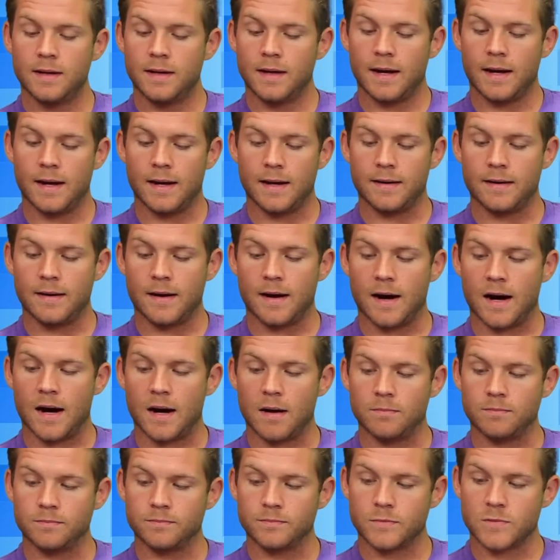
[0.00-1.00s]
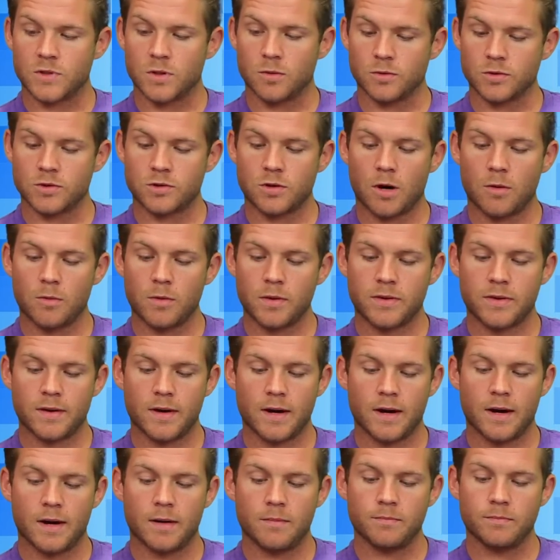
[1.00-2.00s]
And so we'll start with
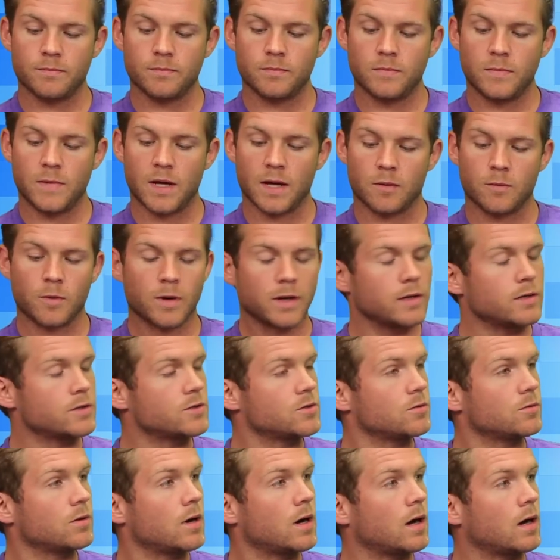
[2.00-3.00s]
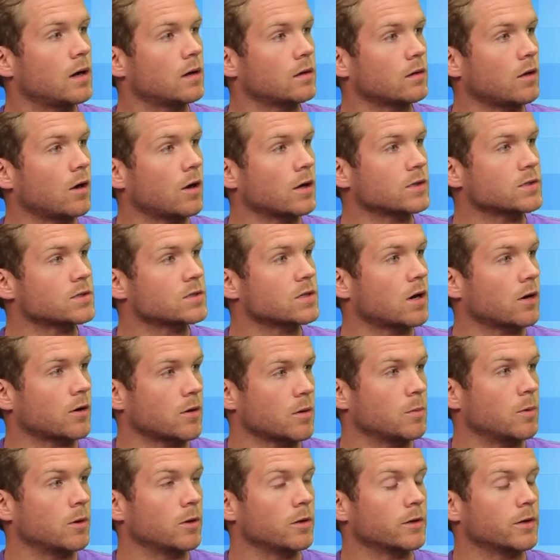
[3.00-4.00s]
Nick. When did you launch
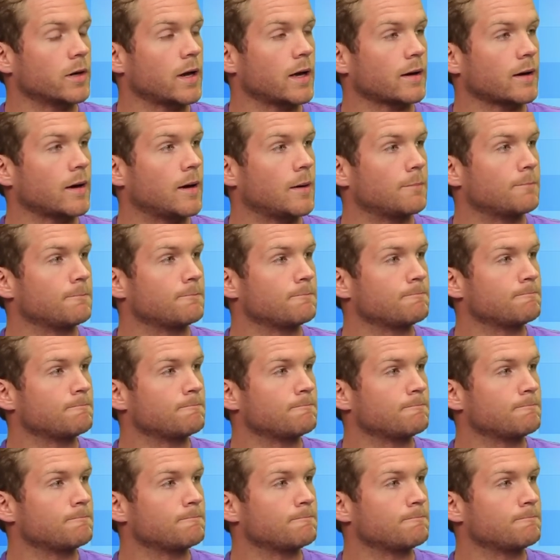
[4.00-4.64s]
HungryBoiler.com?